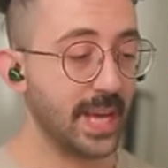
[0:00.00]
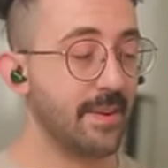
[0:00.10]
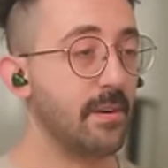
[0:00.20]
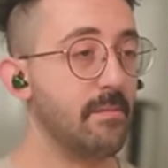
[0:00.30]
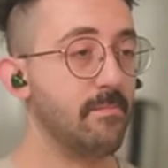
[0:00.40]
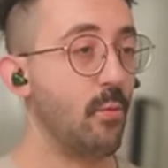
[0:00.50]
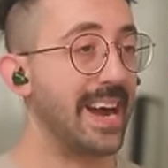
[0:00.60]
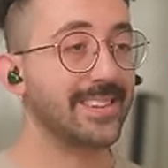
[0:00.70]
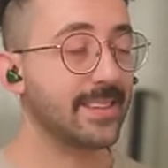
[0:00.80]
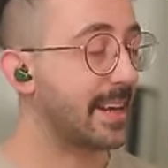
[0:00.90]
They have a
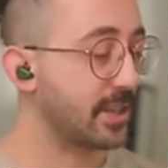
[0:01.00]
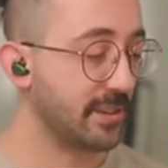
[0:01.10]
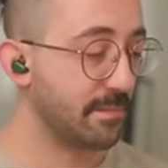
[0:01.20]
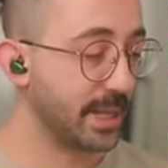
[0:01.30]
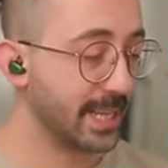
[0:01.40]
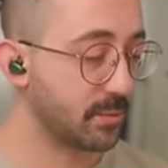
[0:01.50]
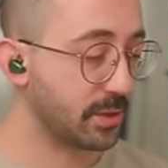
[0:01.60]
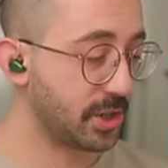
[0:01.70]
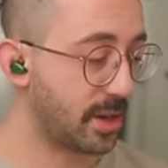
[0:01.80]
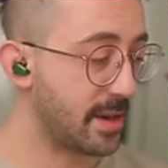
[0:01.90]
wide selection of plates,
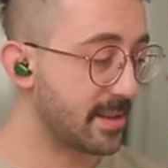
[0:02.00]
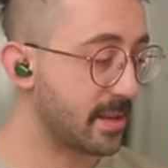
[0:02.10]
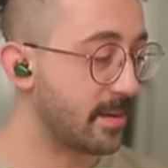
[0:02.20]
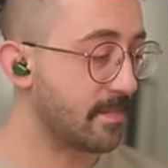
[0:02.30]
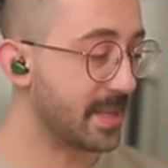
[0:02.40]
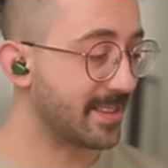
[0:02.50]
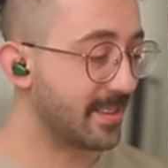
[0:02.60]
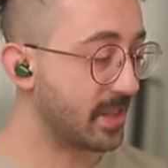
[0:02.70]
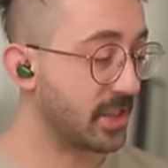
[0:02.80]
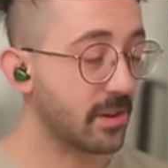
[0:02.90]
which is awesome. This
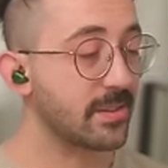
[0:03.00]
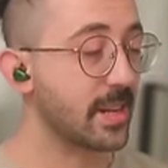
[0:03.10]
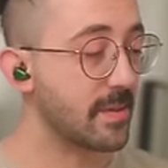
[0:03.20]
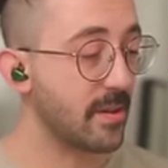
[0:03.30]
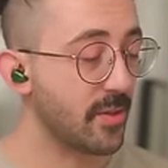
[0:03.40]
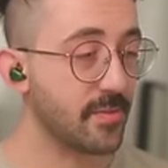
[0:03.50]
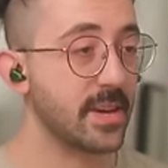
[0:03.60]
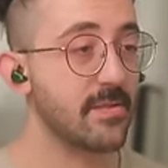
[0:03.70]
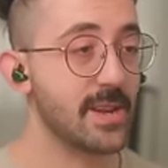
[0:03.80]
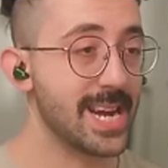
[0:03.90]
starts at around
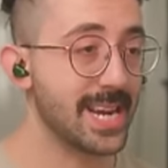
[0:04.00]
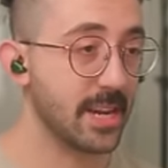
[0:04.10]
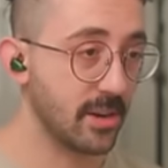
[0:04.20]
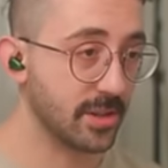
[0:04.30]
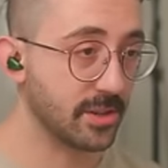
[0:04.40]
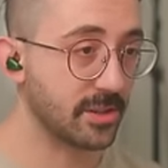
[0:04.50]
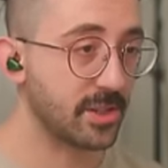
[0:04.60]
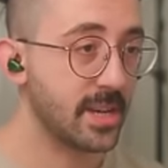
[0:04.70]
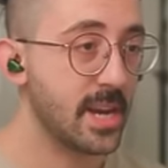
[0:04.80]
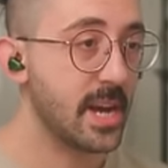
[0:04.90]
$390.